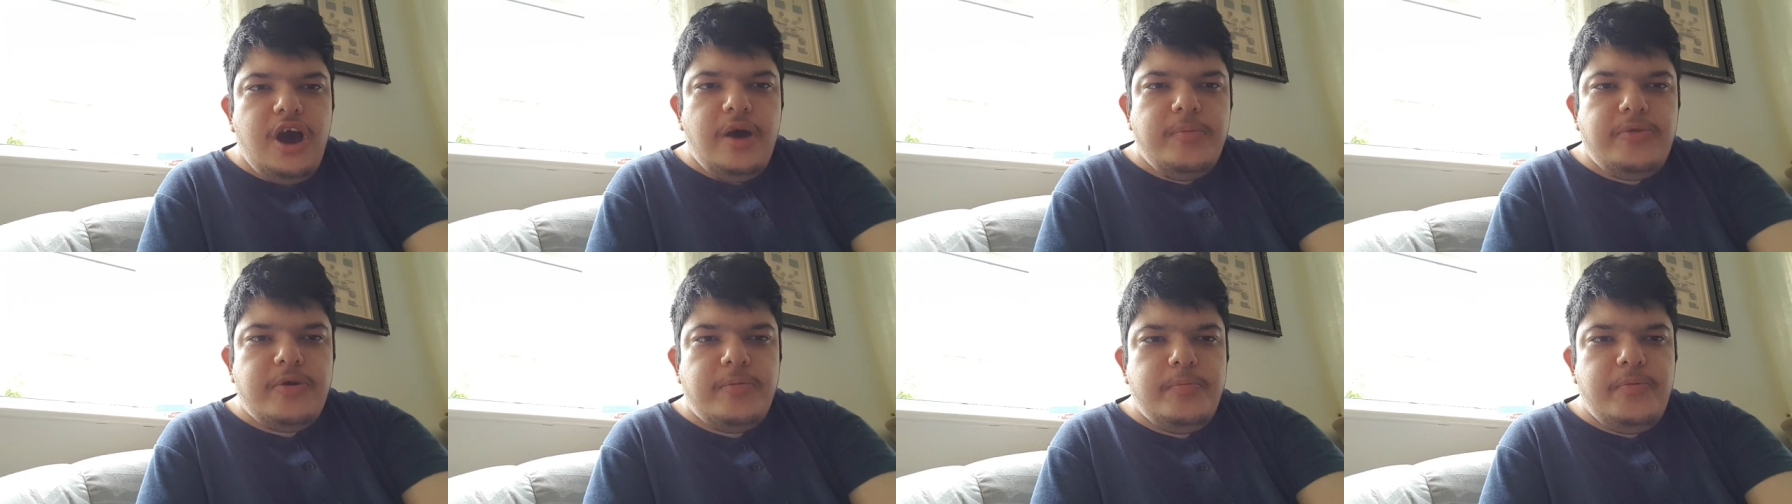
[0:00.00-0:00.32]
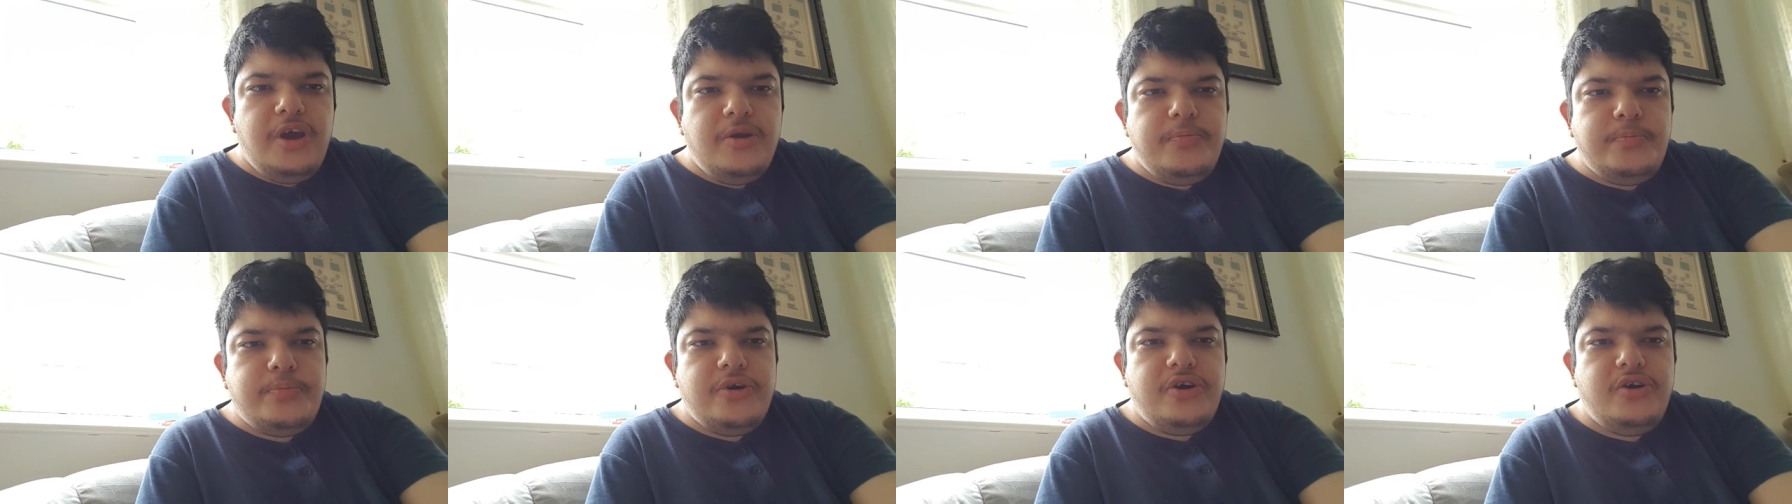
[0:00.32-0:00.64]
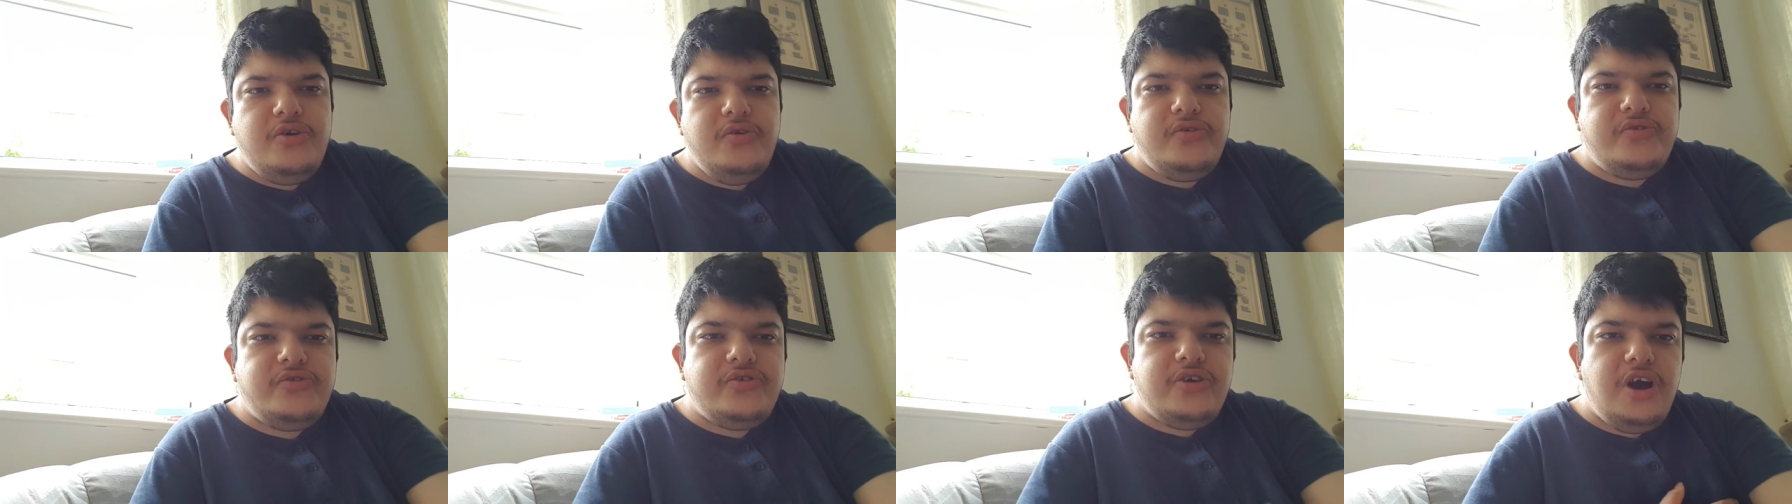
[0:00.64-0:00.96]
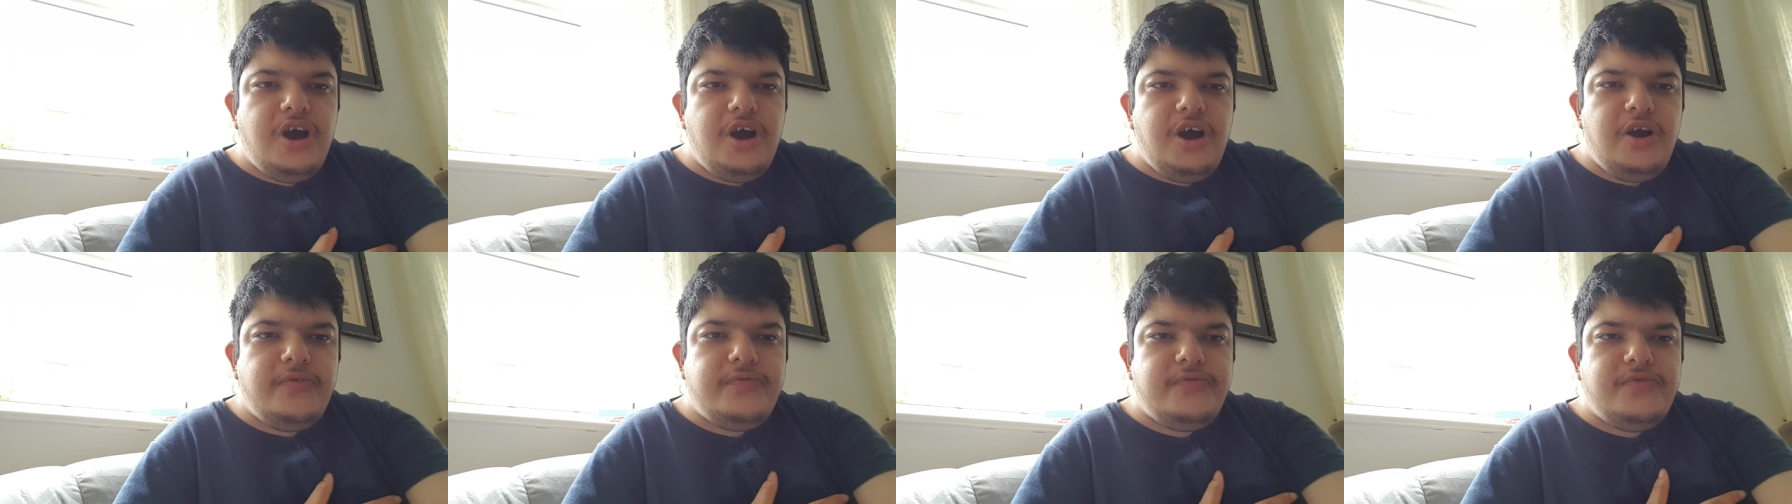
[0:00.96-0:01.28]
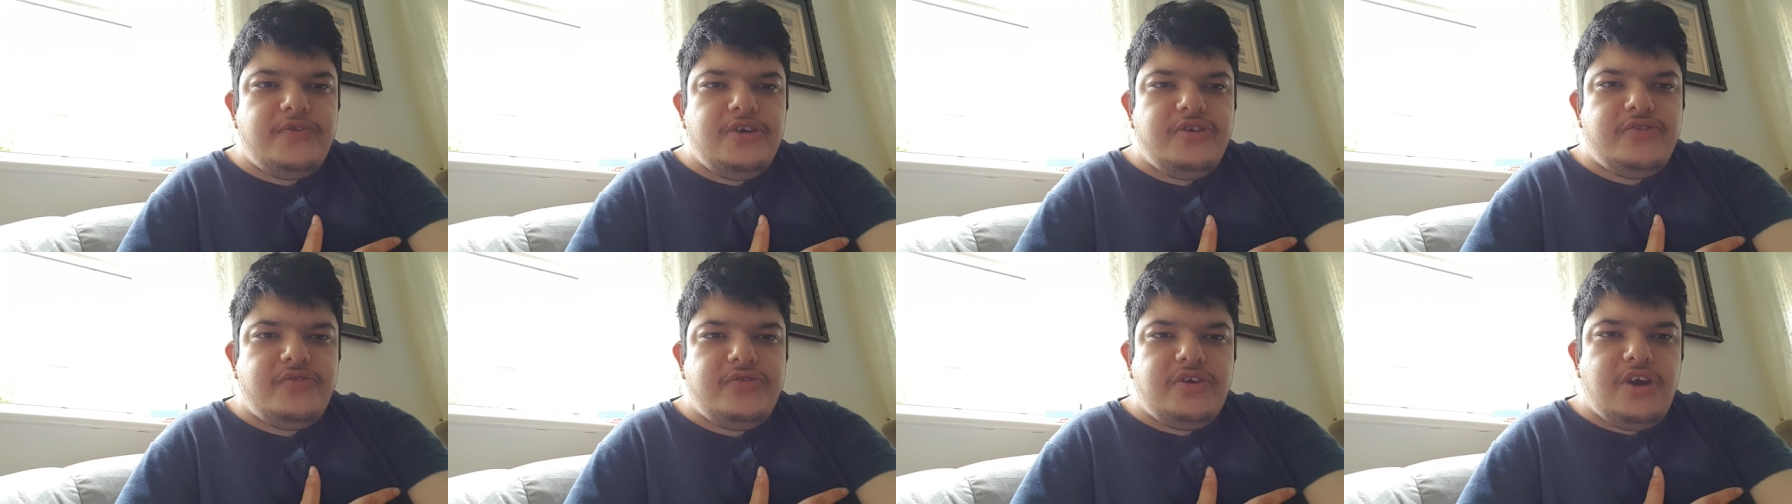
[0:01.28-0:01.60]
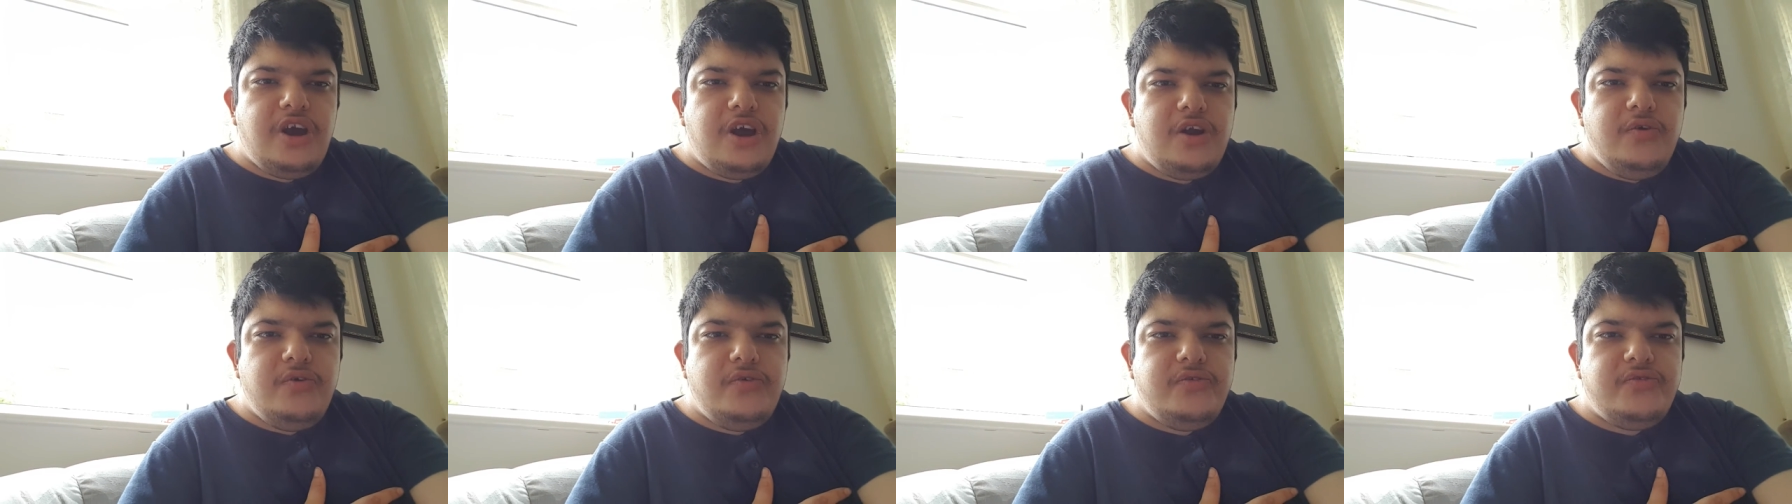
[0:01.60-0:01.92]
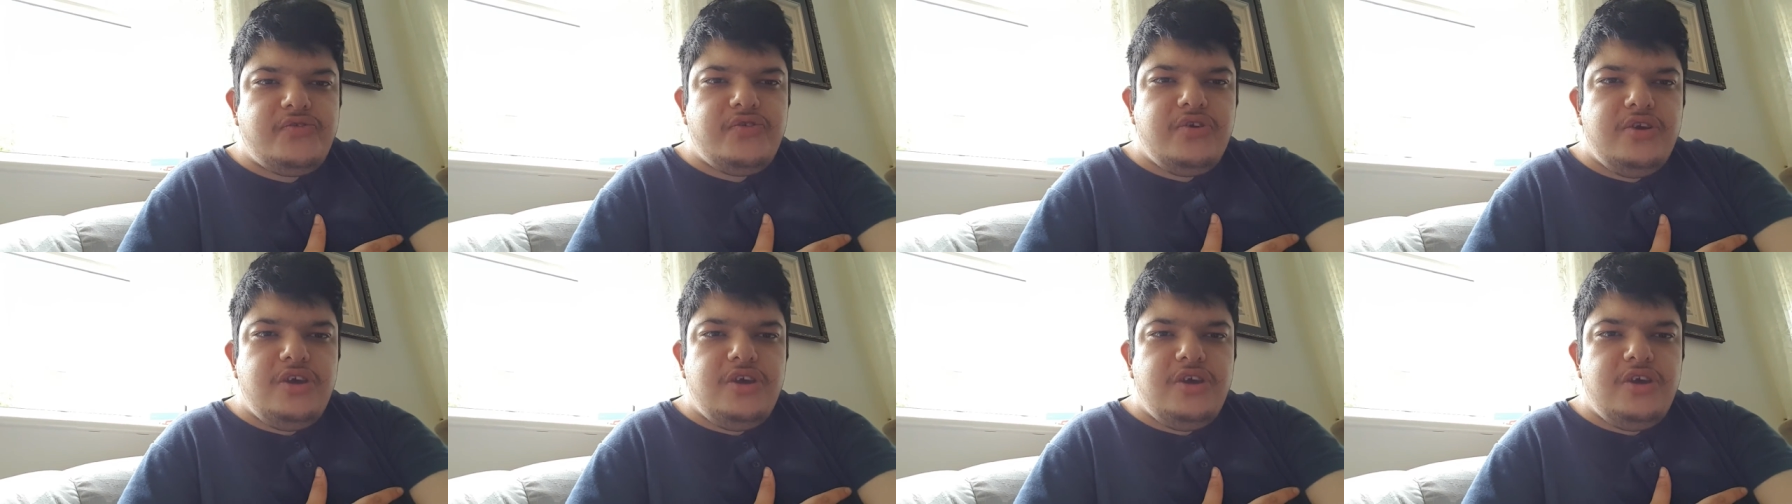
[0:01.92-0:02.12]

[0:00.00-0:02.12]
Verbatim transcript: I'm the main producer of this channel,